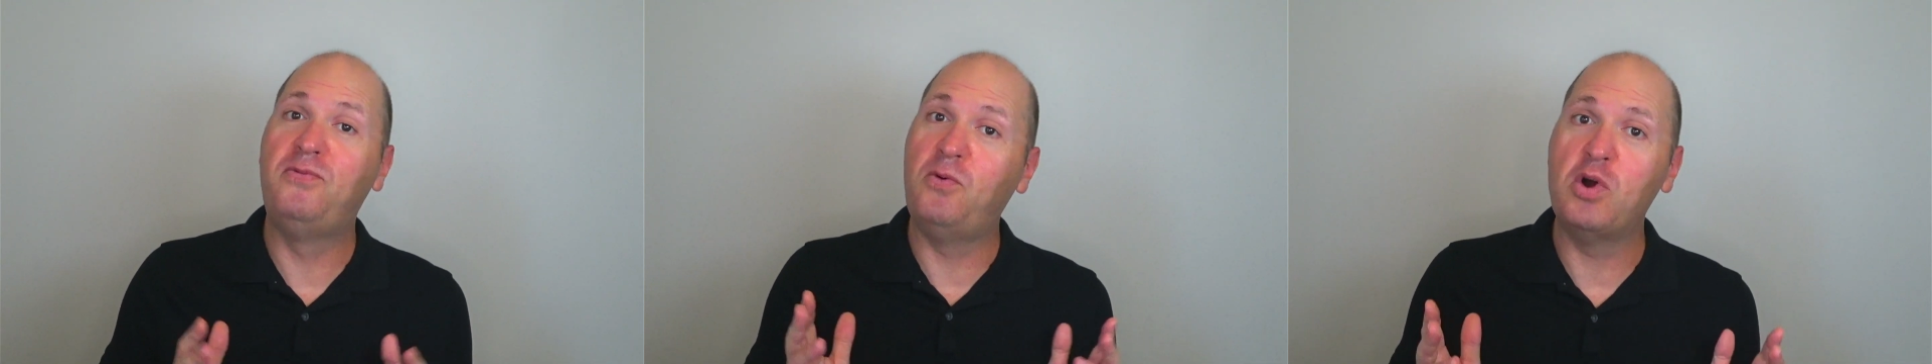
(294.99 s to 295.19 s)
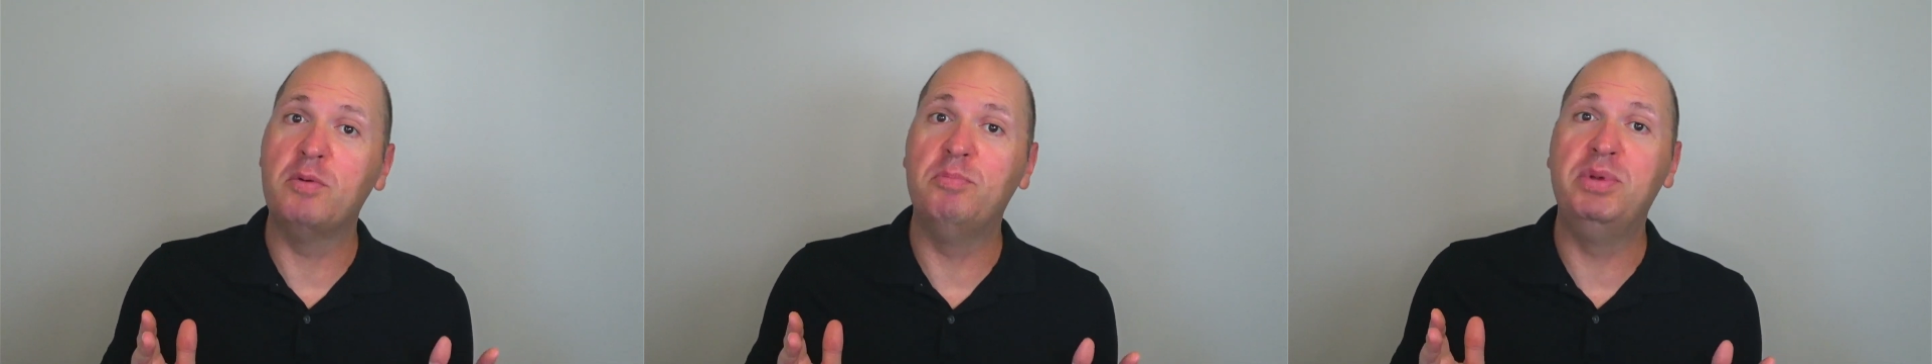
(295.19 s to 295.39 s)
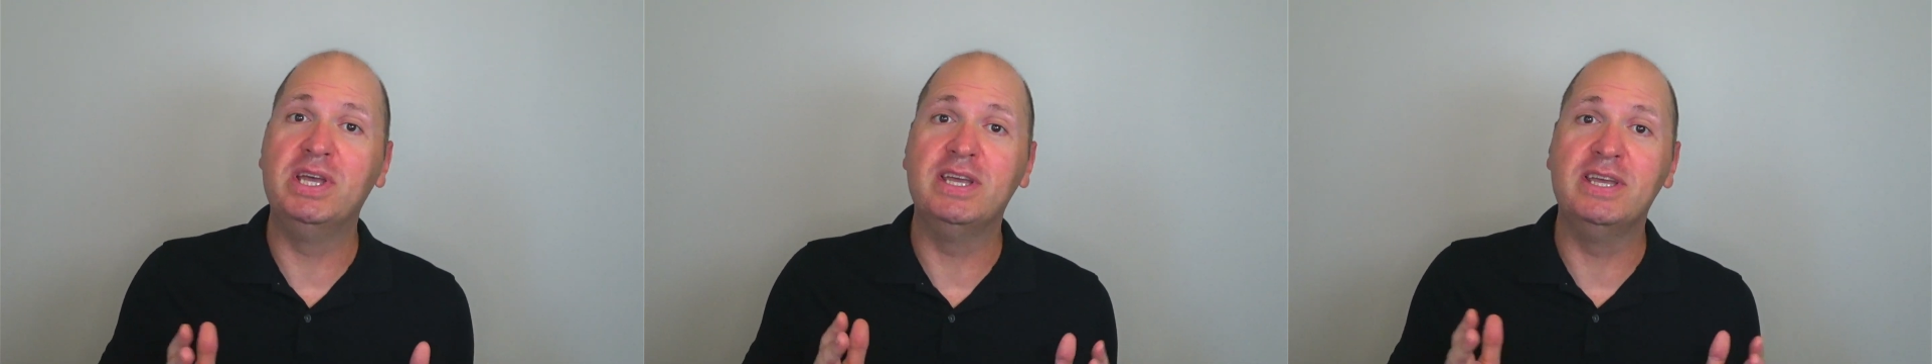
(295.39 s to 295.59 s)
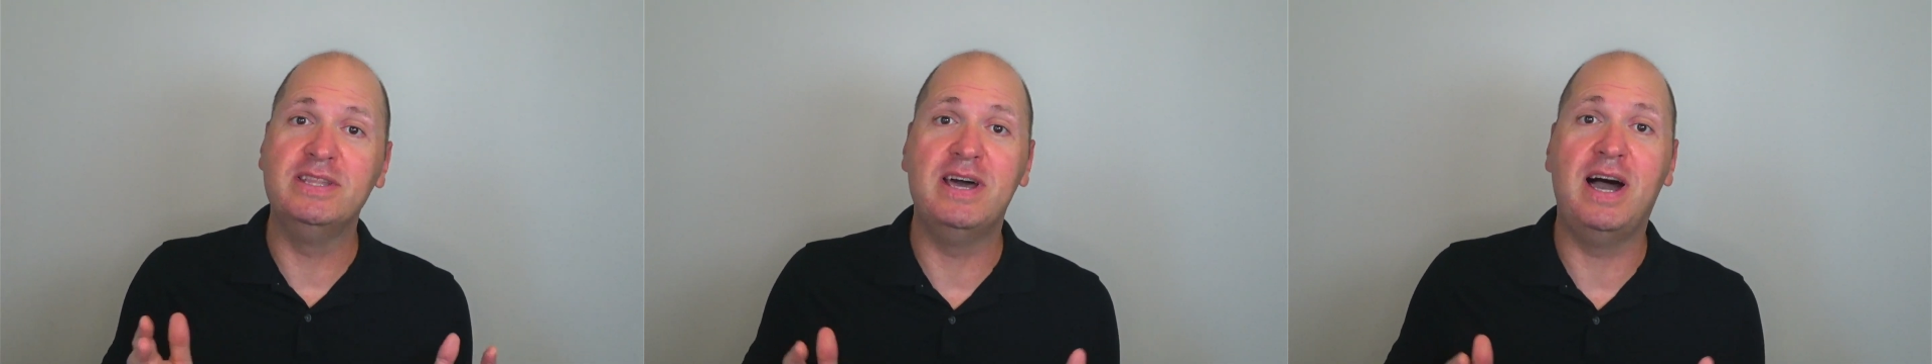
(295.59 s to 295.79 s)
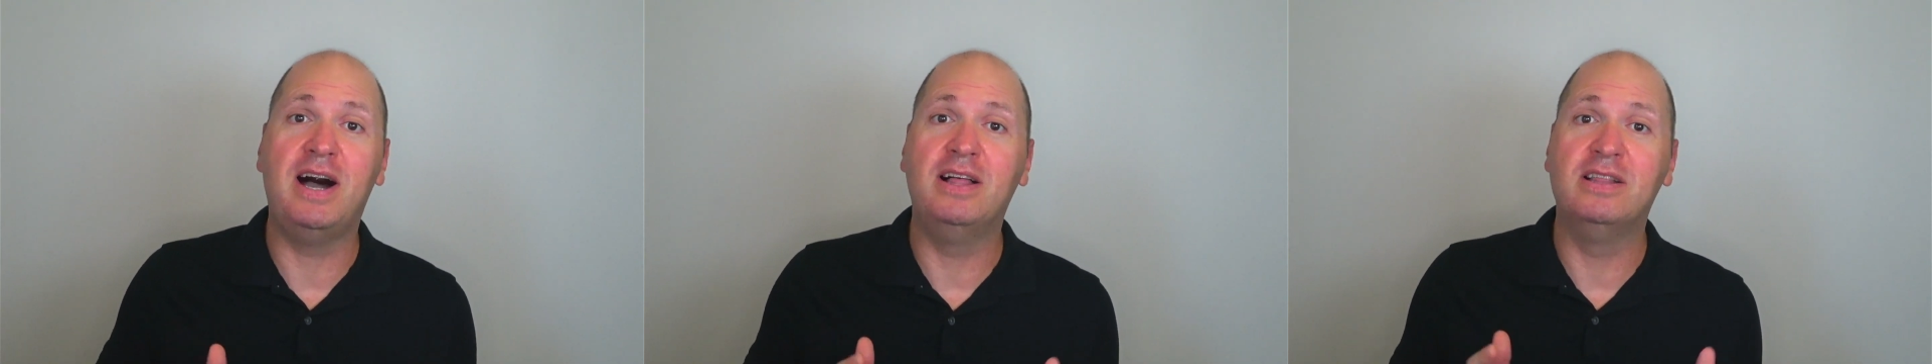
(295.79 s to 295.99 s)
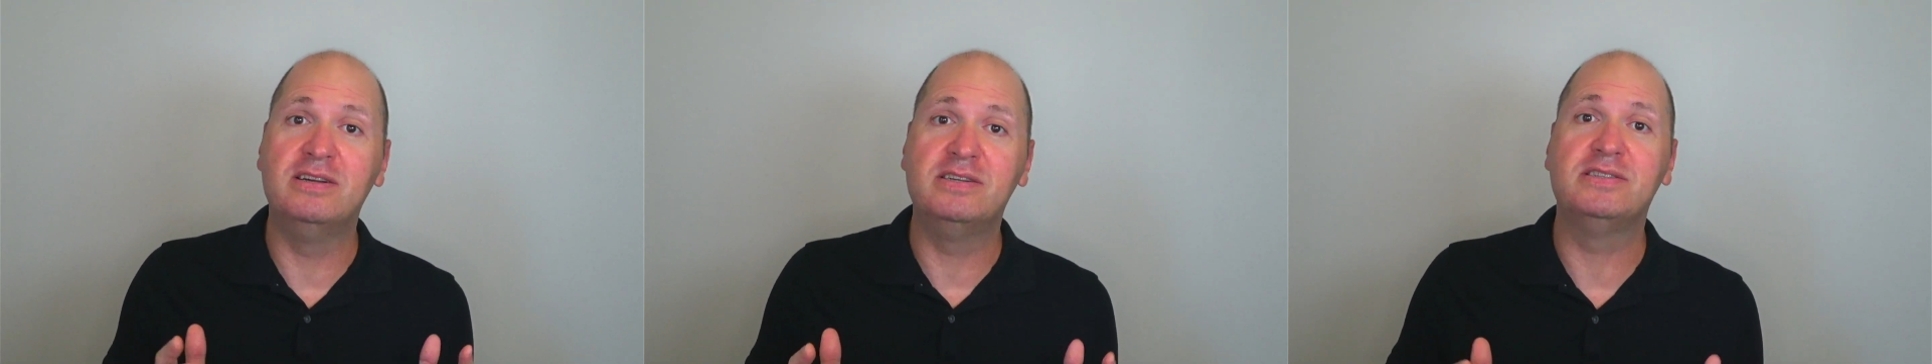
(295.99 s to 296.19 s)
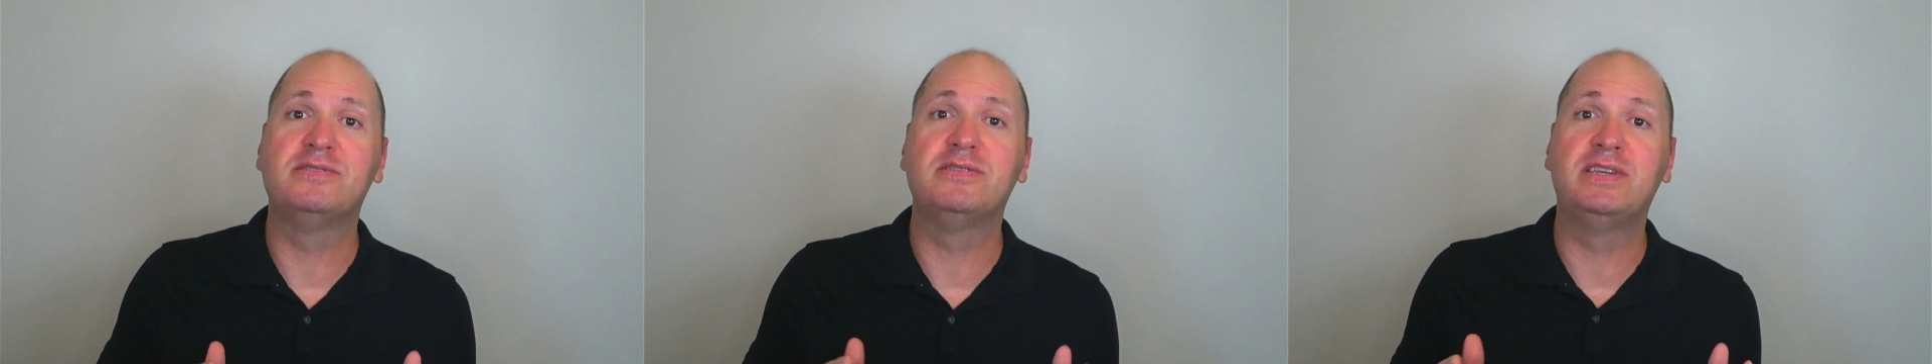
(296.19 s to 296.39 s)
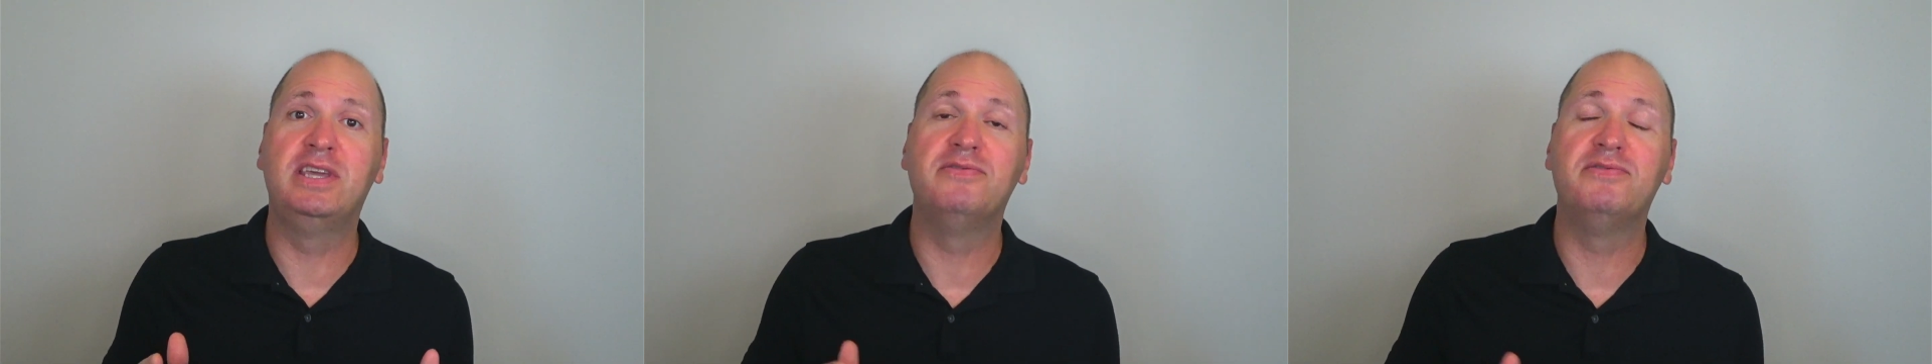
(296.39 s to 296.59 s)
$4 billion,
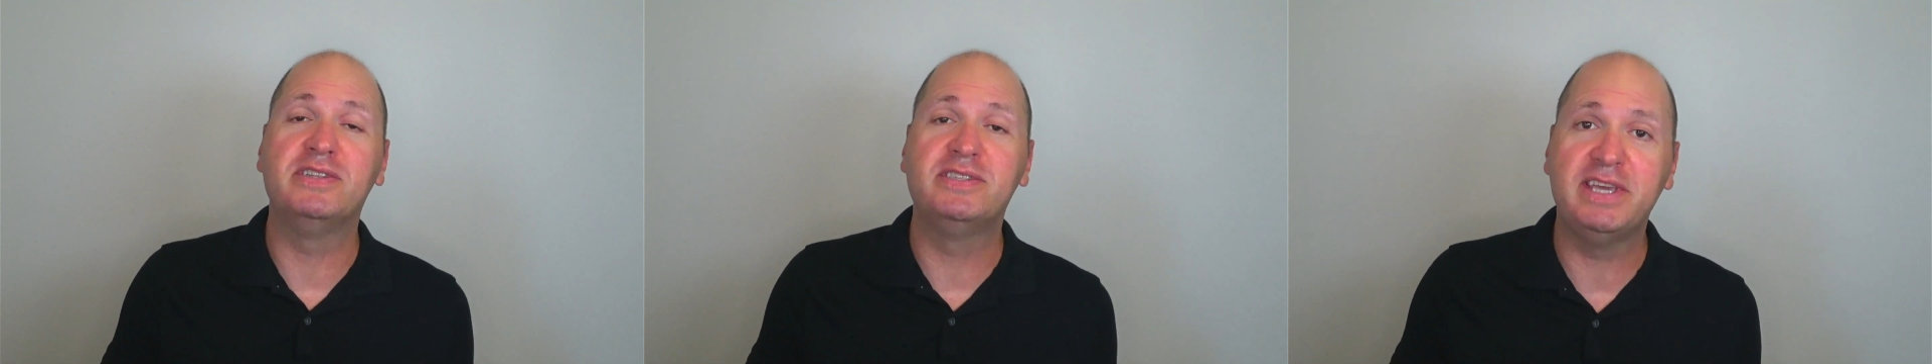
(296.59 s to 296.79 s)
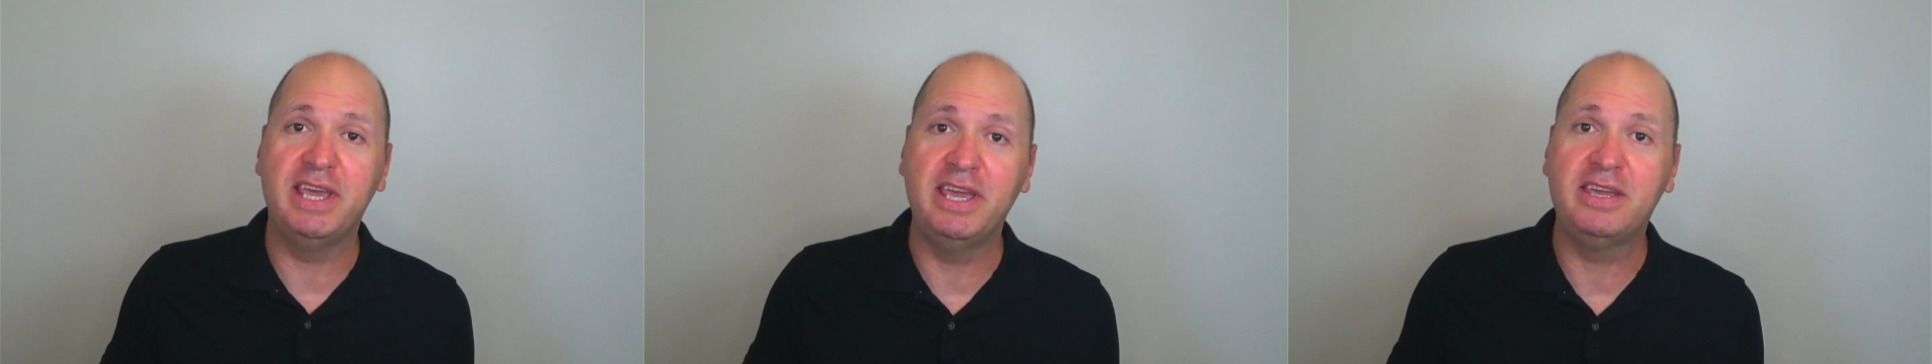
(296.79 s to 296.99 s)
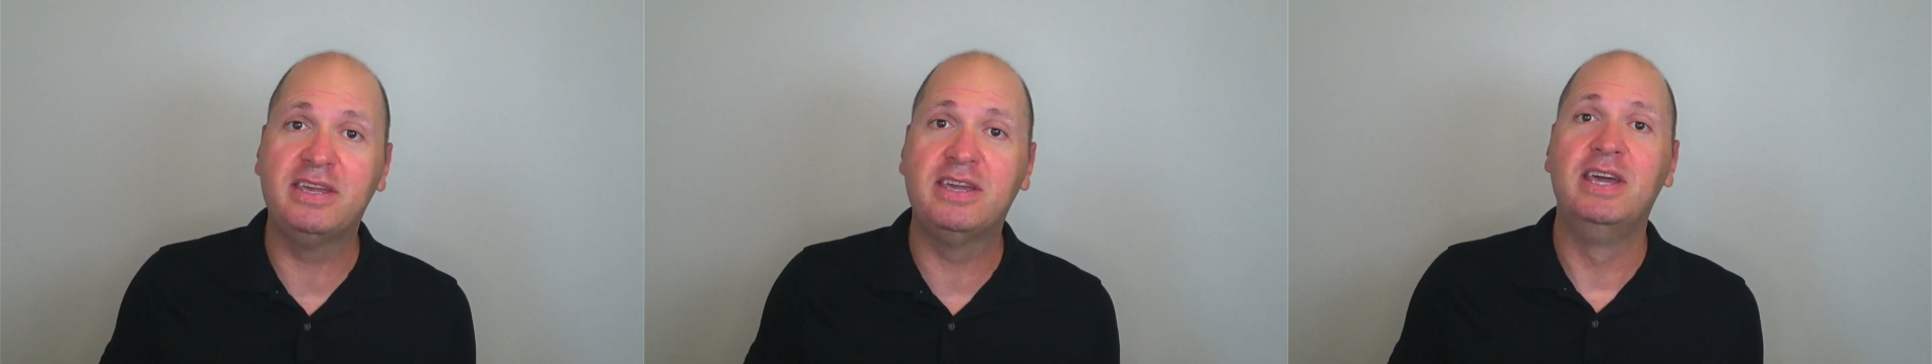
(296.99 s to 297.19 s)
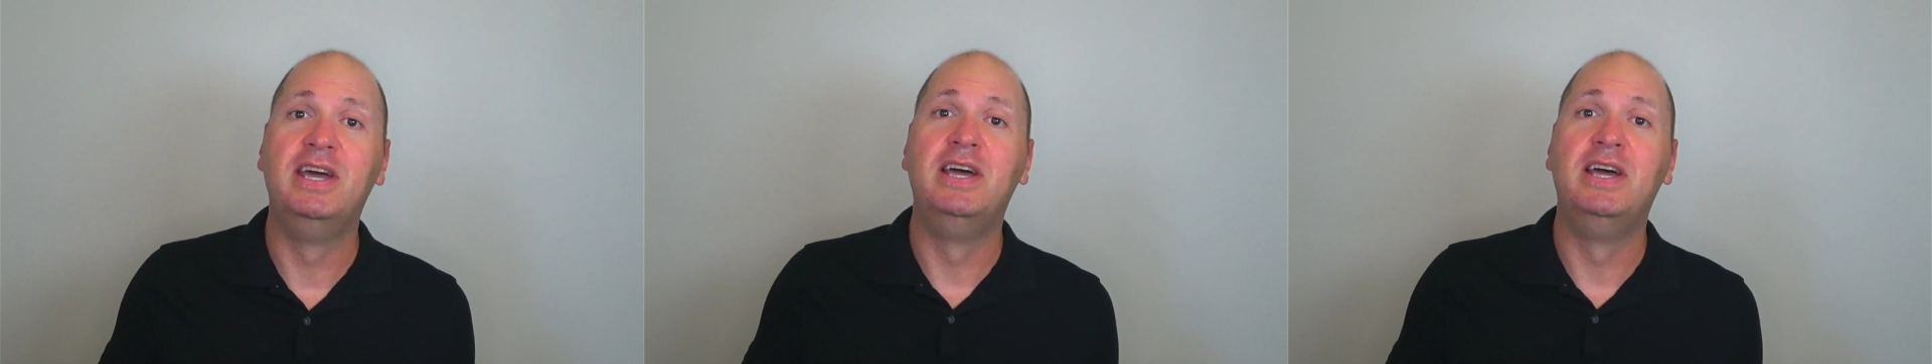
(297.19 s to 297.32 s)
give or take,